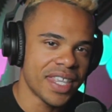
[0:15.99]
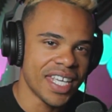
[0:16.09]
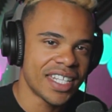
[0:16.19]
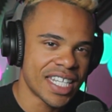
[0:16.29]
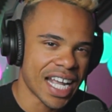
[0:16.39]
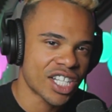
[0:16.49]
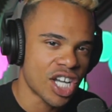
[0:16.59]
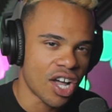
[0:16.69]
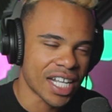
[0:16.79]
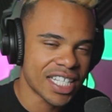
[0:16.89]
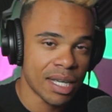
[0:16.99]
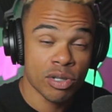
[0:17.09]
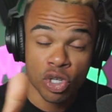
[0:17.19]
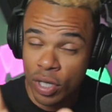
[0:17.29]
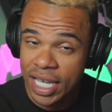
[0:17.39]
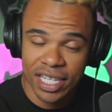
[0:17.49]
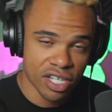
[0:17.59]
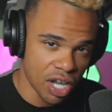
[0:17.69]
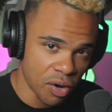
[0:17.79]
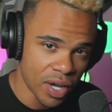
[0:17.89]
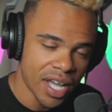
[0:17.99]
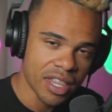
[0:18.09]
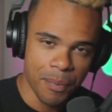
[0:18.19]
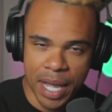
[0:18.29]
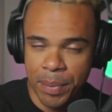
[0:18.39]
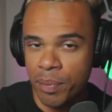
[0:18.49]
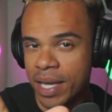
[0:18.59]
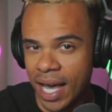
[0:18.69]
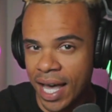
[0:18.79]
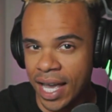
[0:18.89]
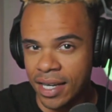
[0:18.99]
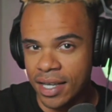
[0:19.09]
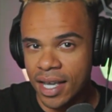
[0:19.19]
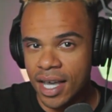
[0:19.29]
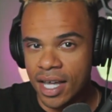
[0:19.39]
the Tectonic team so you can get to know the people behind